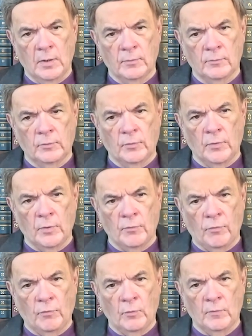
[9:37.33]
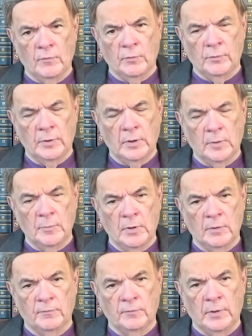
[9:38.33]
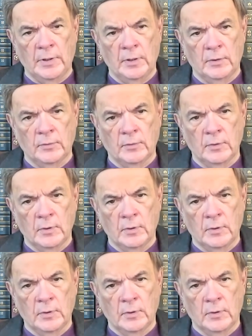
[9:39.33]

to those who have only come in of late,